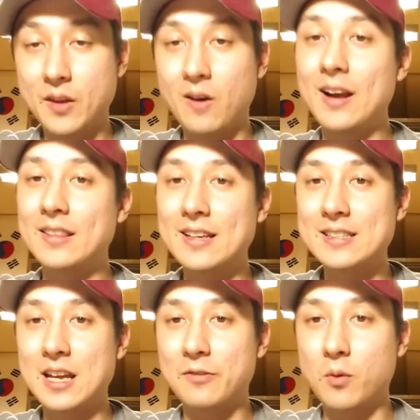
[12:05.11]
All right,
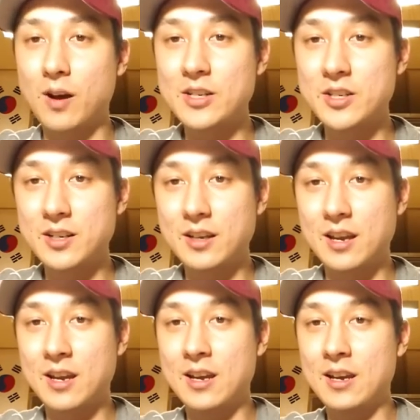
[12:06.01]
thanks a lot for watching,
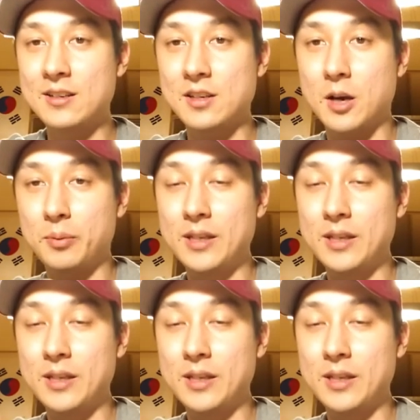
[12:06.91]
and